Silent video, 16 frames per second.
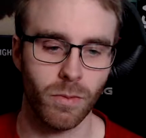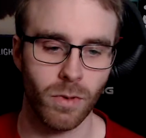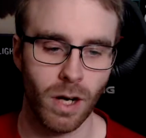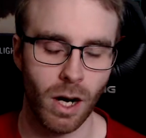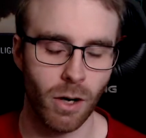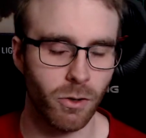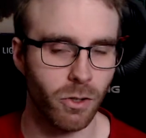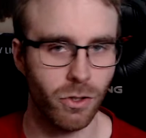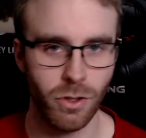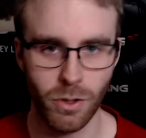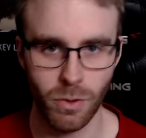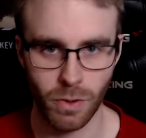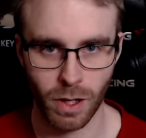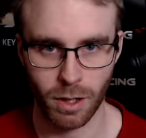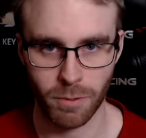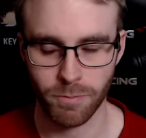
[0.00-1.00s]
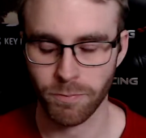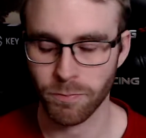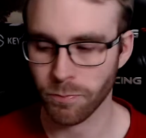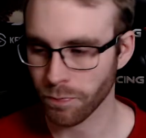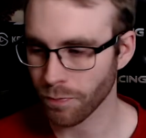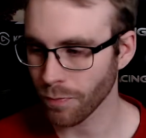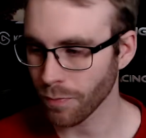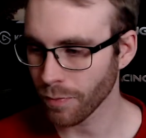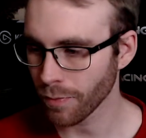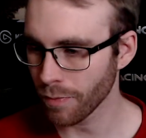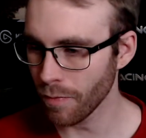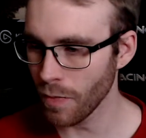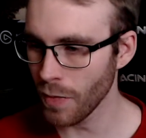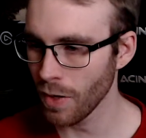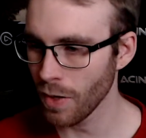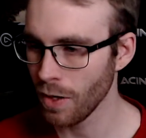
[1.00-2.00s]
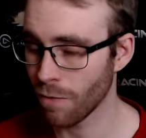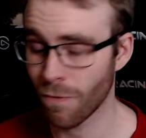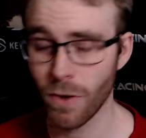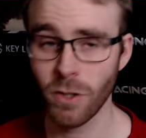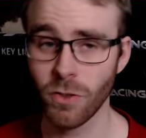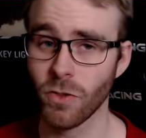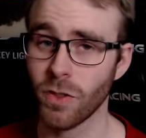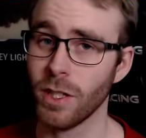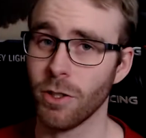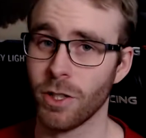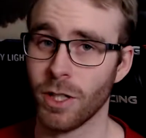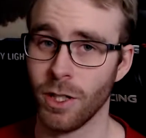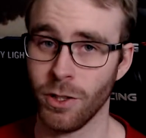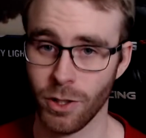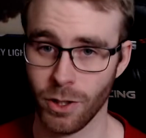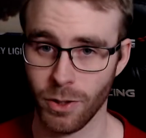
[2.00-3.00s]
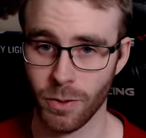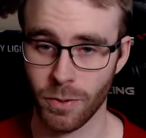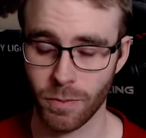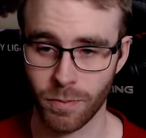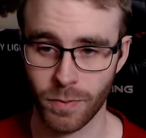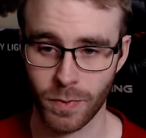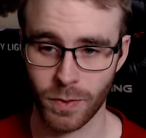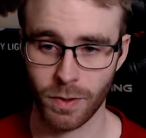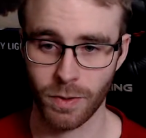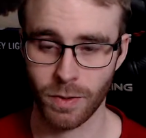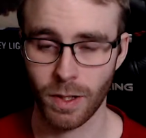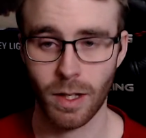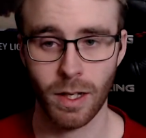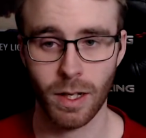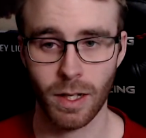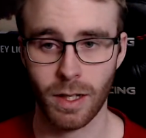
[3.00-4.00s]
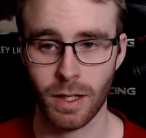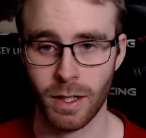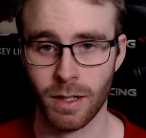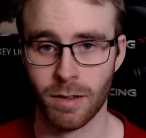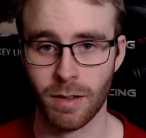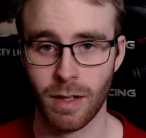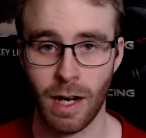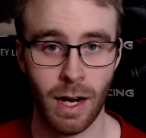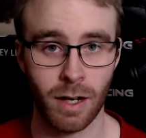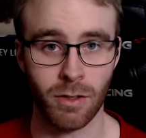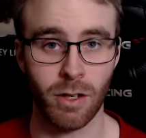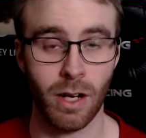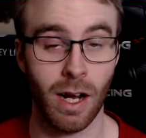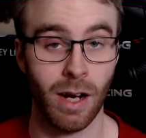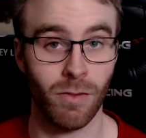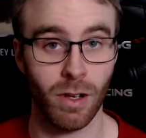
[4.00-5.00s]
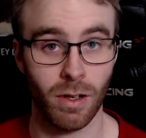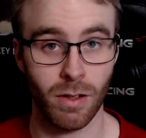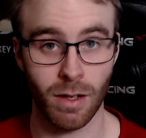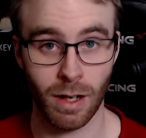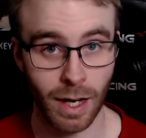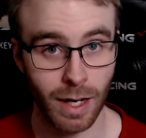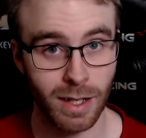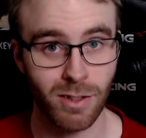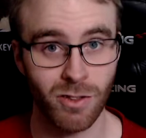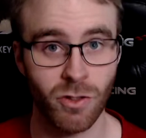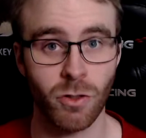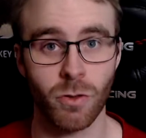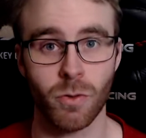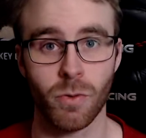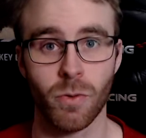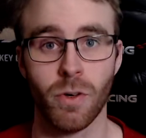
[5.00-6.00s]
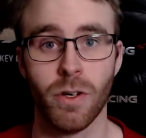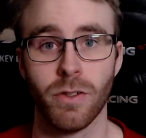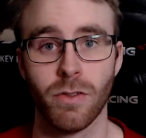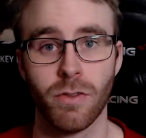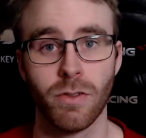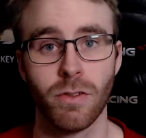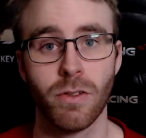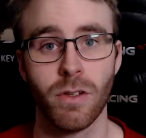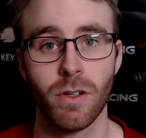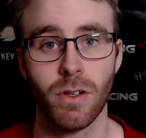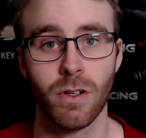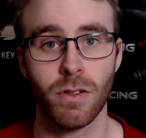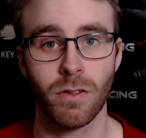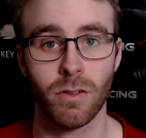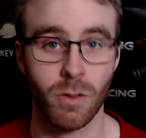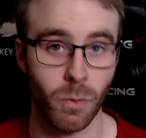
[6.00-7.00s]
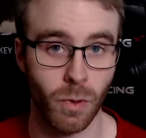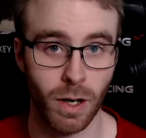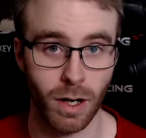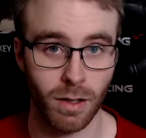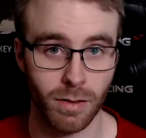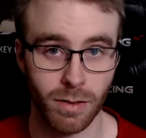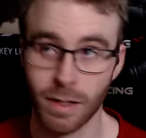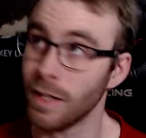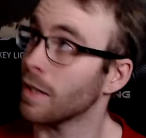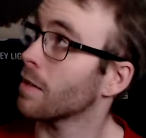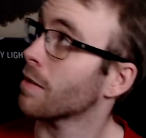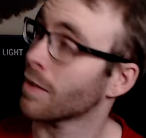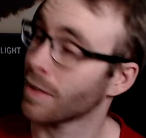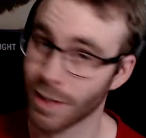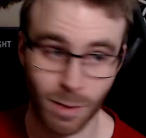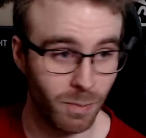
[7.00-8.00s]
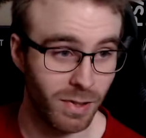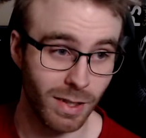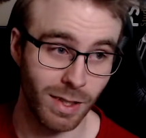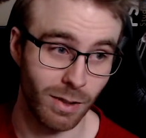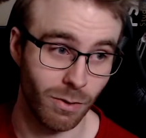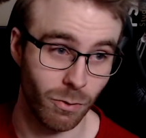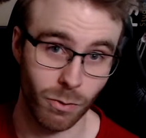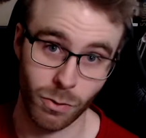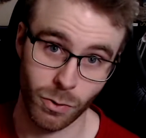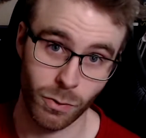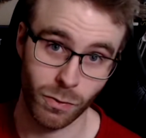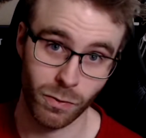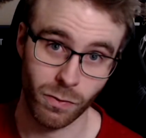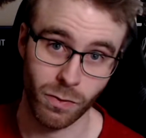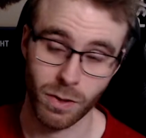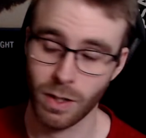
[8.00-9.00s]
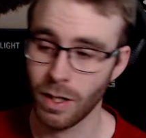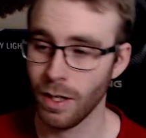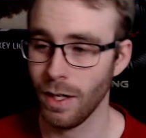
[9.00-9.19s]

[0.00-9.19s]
How can you do that? First thing you can do is actually have a light source somewhere else except in the roof.